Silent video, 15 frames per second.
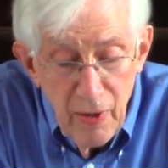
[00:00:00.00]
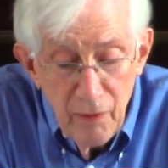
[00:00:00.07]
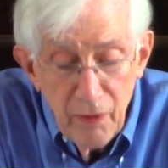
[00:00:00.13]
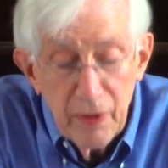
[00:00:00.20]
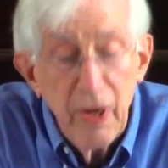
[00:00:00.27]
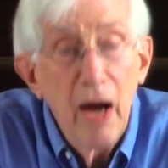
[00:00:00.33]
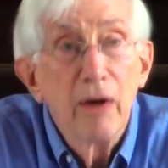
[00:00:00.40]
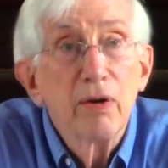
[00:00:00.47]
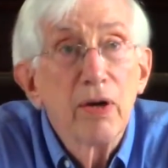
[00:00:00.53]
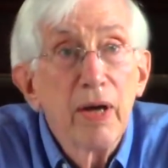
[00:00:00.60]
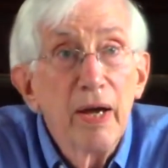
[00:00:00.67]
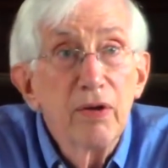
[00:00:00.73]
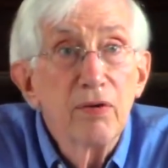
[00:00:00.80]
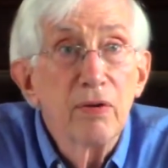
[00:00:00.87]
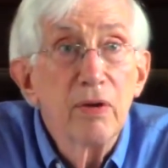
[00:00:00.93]
the
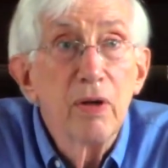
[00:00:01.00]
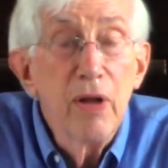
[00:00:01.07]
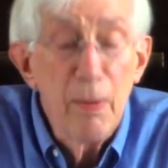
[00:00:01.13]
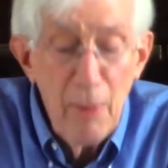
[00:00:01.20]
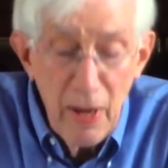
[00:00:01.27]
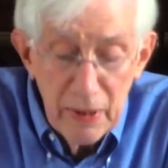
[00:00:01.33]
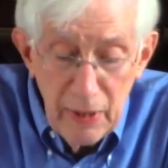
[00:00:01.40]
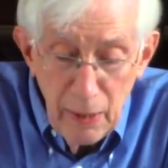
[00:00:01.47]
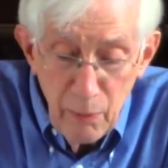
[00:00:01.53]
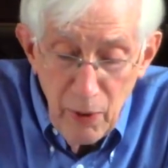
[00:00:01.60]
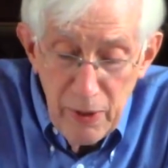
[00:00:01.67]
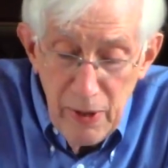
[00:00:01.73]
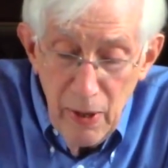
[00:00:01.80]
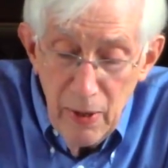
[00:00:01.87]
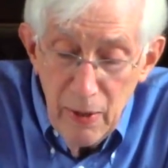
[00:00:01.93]
congregation in
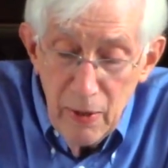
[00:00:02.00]
Montgomery